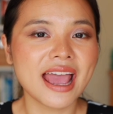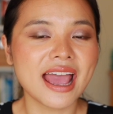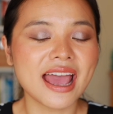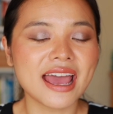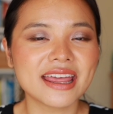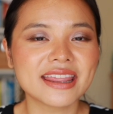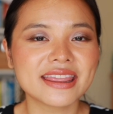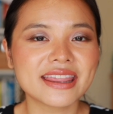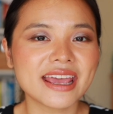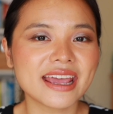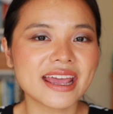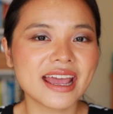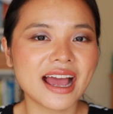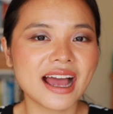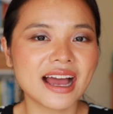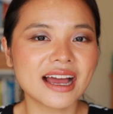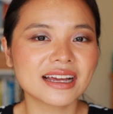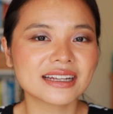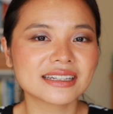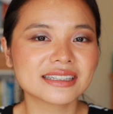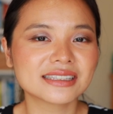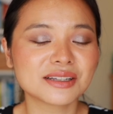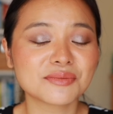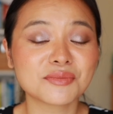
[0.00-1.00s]
and they
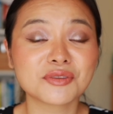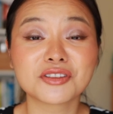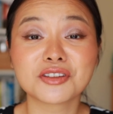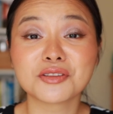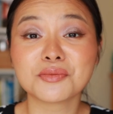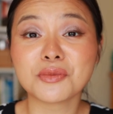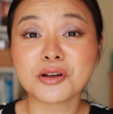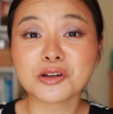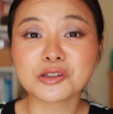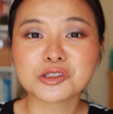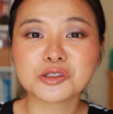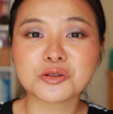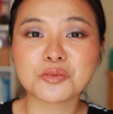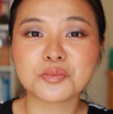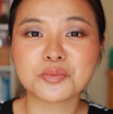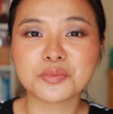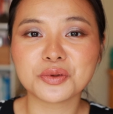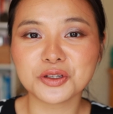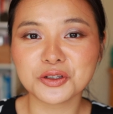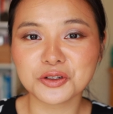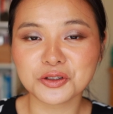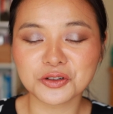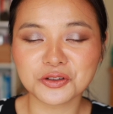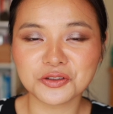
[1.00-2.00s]
had some of the most
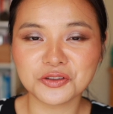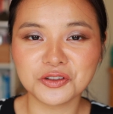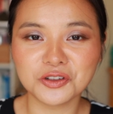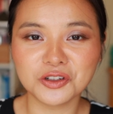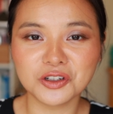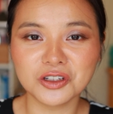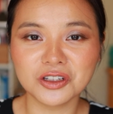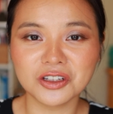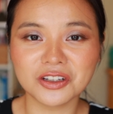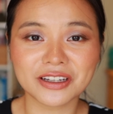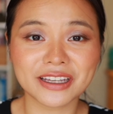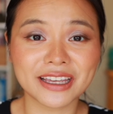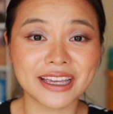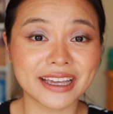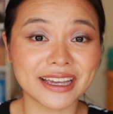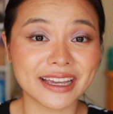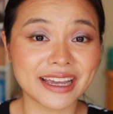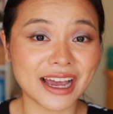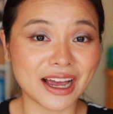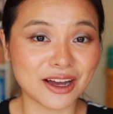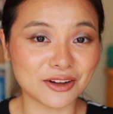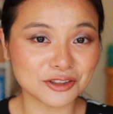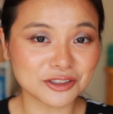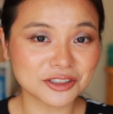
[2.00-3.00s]
beautiful looking
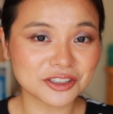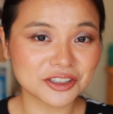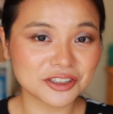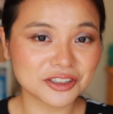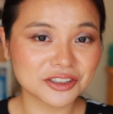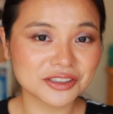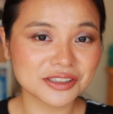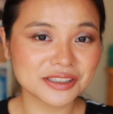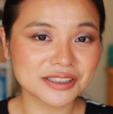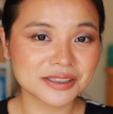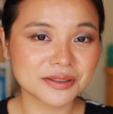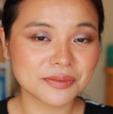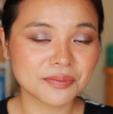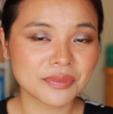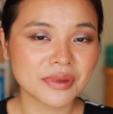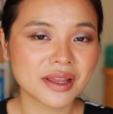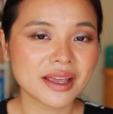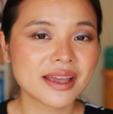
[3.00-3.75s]
counters